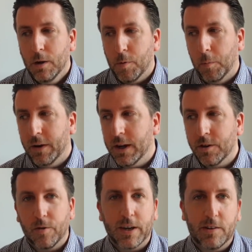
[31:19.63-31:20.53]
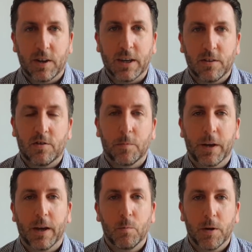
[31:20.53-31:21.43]
Probably under 18s to
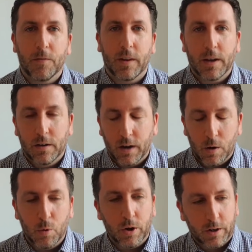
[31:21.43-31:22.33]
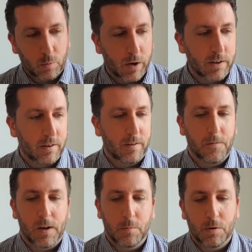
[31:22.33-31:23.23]
begin with, and then, you know, work his way into the
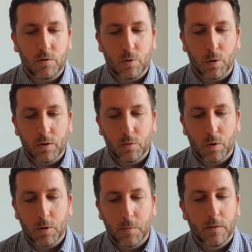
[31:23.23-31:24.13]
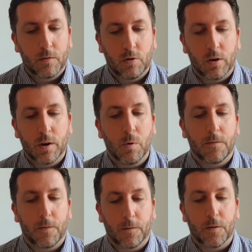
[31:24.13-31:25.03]
development squad as well. But certainly
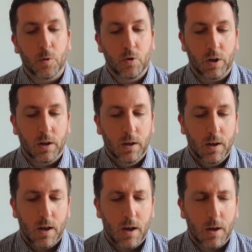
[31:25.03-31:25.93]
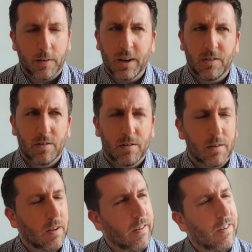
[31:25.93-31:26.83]
one for the future. I think he's
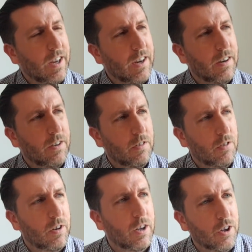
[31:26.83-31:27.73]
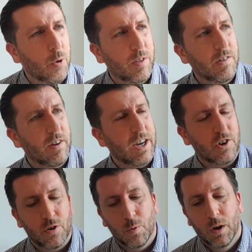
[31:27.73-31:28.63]
certainly a youth
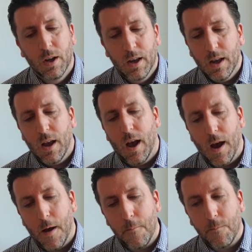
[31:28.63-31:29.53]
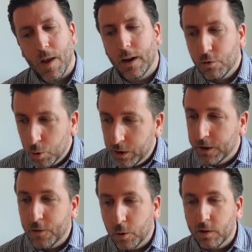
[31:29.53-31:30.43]
international. And talking
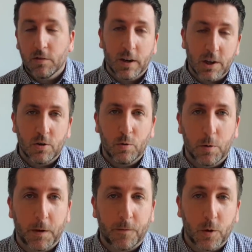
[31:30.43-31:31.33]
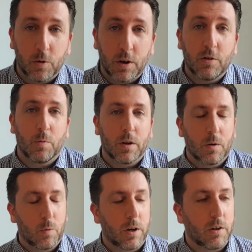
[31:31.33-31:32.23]
of youth internationals with a big future, I just want to
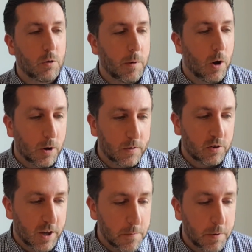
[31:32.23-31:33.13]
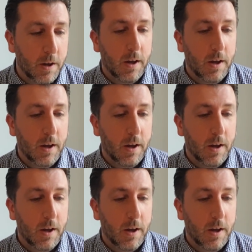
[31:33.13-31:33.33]
quickly talk about Oliver Skipp.